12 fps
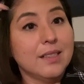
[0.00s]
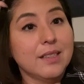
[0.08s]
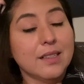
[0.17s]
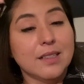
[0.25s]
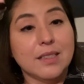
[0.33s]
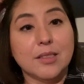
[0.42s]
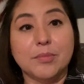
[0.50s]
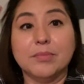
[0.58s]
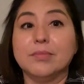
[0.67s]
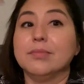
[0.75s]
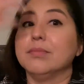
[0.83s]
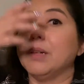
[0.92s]

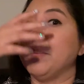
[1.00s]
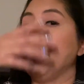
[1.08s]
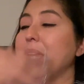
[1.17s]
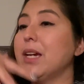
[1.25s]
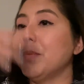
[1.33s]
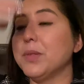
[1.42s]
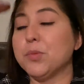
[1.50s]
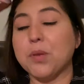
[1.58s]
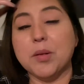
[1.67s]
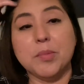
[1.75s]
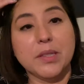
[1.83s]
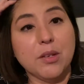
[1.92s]
my makeup is
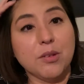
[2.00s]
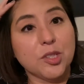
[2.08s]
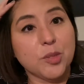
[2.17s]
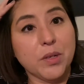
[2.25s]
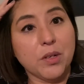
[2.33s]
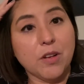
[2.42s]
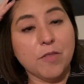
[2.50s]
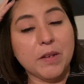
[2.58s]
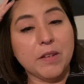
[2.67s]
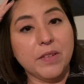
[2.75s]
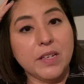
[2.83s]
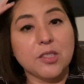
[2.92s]
probably all smeared off my
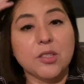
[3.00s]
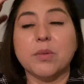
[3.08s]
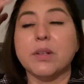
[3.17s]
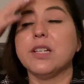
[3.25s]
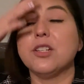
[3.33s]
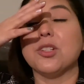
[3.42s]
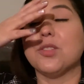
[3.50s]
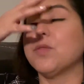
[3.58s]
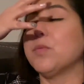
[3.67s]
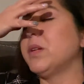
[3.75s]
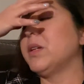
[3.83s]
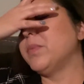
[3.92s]
face already just
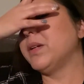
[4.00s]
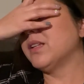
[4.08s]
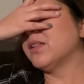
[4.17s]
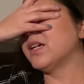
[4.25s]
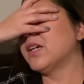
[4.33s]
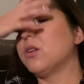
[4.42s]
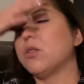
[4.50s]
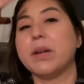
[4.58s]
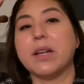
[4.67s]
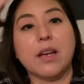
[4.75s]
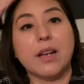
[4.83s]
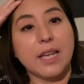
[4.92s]
from me being like, oh my
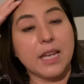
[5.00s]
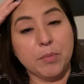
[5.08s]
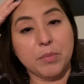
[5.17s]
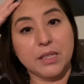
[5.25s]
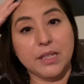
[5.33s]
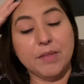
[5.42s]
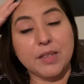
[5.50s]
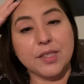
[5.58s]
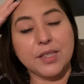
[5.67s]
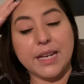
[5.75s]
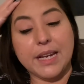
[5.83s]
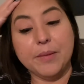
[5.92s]
God, I can't believe this
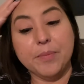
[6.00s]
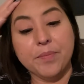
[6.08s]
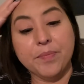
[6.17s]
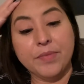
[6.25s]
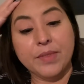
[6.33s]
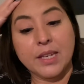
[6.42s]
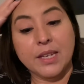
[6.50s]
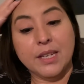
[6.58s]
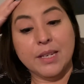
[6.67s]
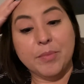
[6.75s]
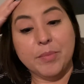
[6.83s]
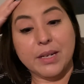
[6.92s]
day.
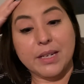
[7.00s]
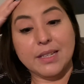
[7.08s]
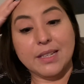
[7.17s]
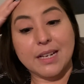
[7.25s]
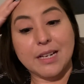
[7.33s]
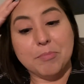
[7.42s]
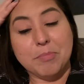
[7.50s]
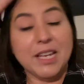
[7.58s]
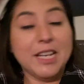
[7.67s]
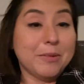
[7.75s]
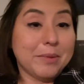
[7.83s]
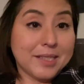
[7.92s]
But
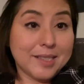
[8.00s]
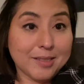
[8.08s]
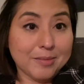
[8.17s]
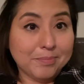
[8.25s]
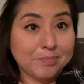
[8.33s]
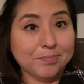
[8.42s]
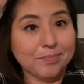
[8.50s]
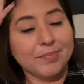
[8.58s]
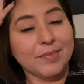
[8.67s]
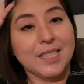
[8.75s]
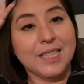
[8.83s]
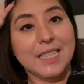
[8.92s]
anyways,
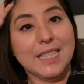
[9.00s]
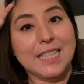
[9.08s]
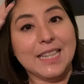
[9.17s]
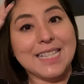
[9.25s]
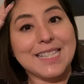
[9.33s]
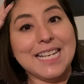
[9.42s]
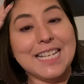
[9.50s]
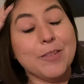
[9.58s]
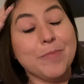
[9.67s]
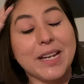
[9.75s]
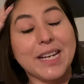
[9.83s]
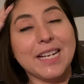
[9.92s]
that's the end of
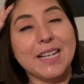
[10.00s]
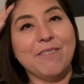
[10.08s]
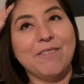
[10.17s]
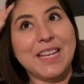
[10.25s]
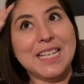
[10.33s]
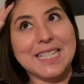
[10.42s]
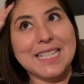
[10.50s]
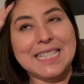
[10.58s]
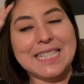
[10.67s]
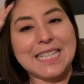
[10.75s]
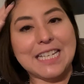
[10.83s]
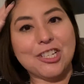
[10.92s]
my venting
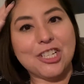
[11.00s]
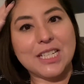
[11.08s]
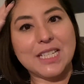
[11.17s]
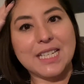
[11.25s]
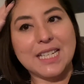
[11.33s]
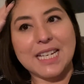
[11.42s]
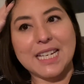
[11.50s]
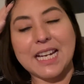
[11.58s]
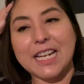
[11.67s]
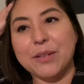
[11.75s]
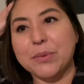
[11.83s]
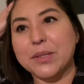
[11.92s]
session, and
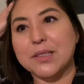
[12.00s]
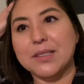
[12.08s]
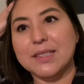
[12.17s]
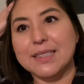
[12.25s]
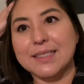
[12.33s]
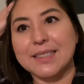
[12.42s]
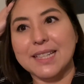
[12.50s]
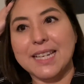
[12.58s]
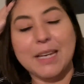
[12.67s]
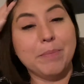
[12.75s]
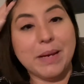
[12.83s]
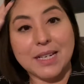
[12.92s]
I will
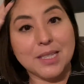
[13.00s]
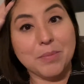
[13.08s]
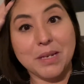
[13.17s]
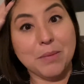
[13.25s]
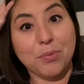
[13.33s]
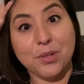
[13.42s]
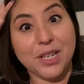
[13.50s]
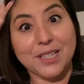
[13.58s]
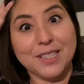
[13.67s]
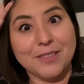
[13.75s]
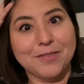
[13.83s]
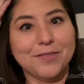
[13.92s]
get back to being productive.